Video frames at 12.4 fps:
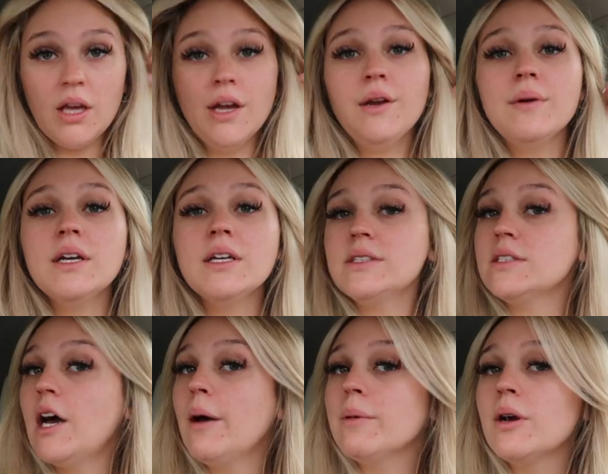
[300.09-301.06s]
anyways,
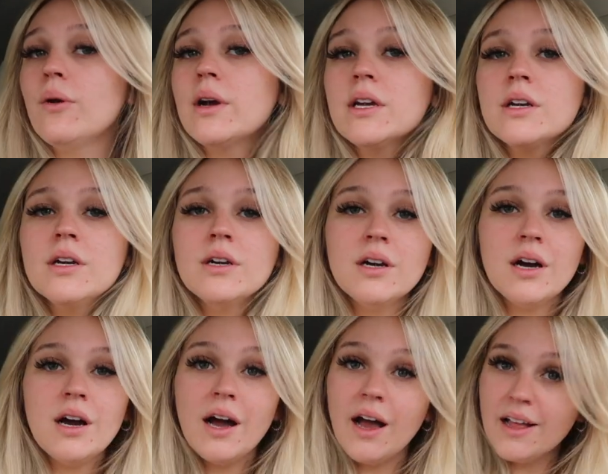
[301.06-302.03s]
now I'm going
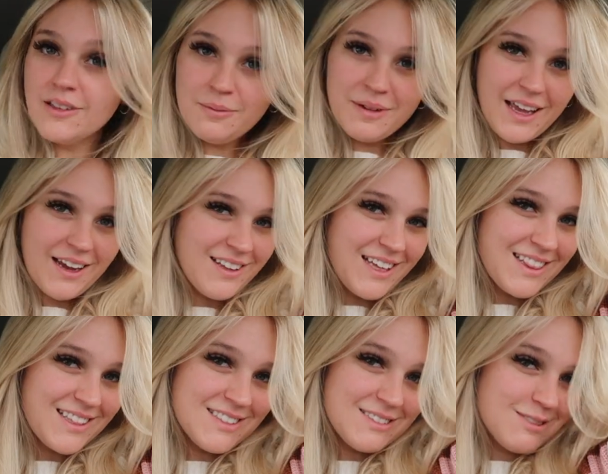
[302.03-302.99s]
my hair
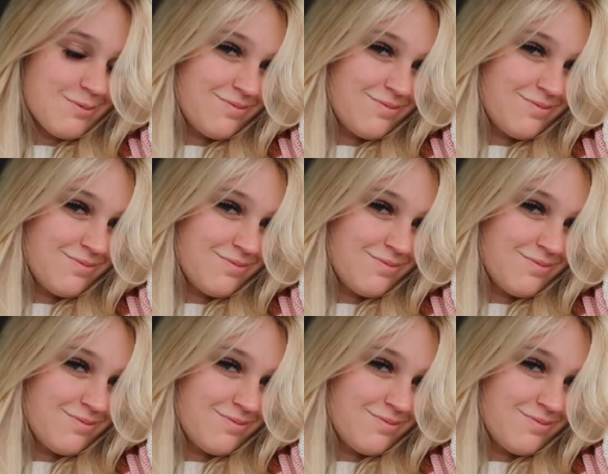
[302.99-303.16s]
like this.